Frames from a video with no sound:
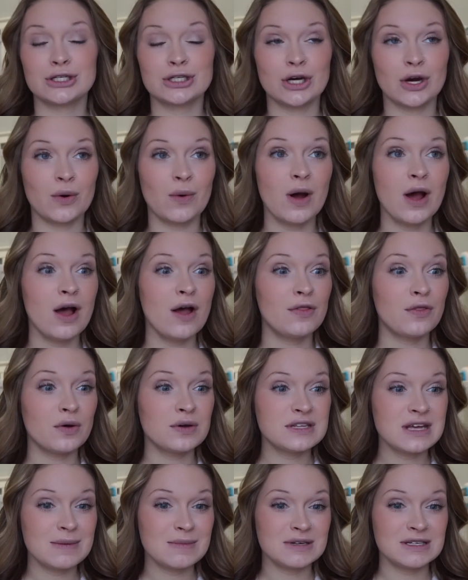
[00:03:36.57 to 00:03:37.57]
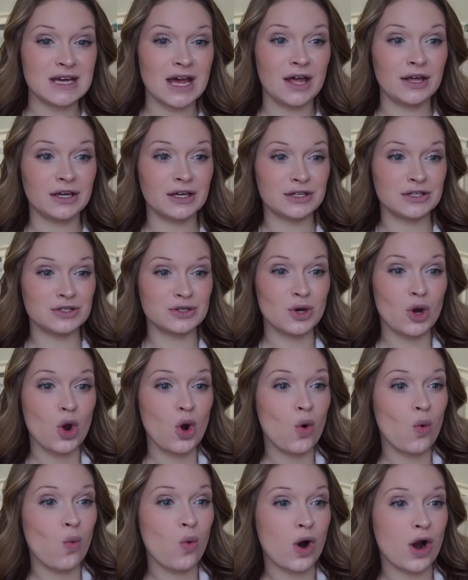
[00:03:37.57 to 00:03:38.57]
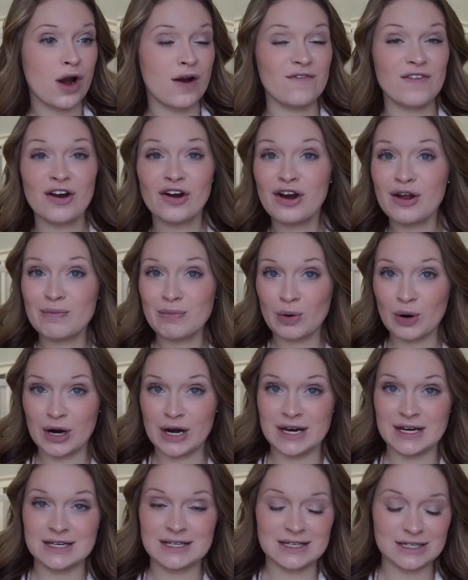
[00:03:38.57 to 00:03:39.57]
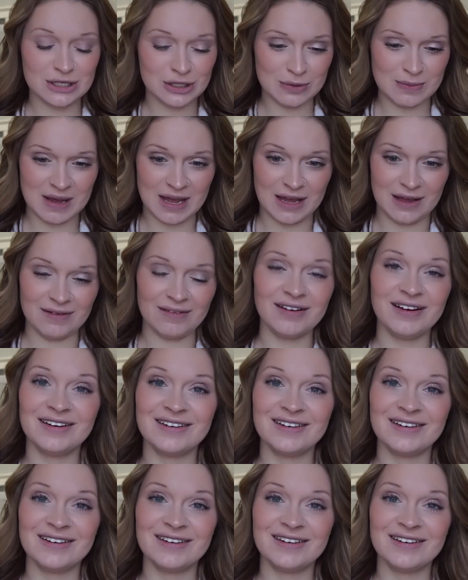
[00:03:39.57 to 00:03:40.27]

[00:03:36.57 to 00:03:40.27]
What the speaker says: So those ham Italians were very important to me.